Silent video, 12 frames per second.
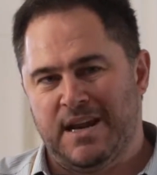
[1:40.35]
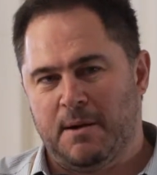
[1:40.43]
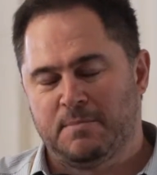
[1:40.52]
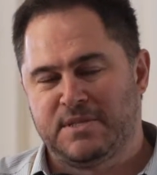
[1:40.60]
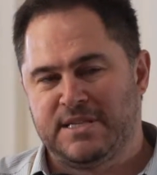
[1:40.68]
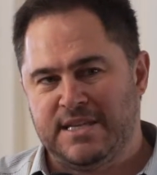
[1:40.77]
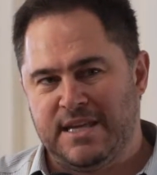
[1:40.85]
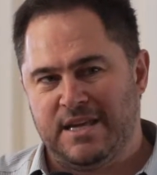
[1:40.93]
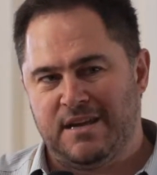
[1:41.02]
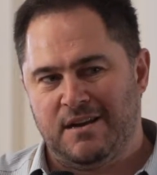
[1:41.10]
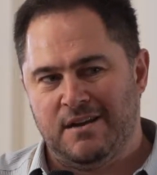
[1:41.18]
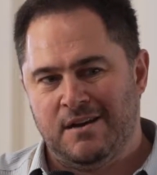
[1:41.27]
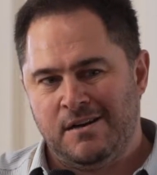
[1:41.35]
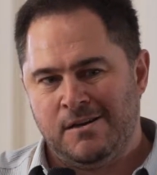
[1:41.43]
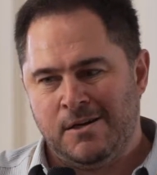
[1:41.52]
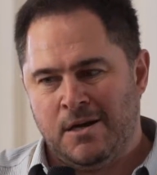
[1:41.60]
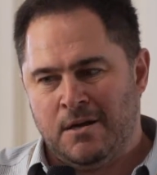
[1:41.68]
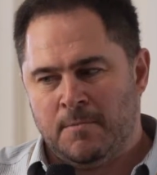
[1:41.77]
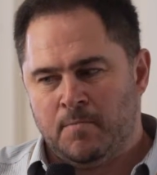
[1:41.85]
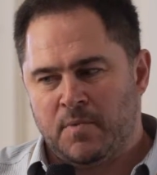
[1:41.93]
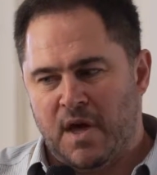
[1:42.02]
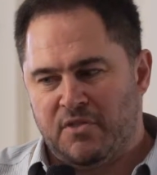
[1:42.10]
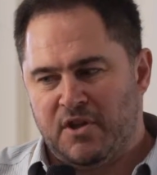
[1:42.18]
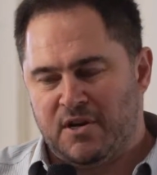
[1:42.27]
And I'm seeing
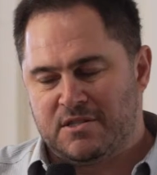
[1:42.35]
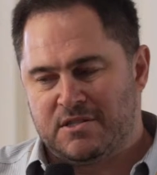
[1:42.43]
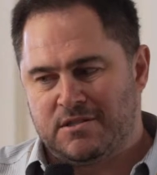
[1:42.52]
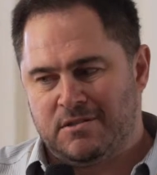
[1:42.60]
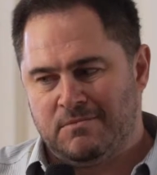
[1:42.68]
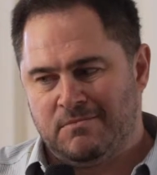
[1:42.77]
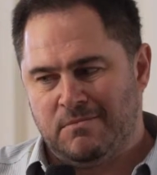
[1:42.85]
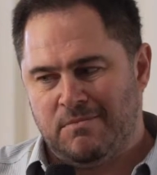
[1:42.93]
that there's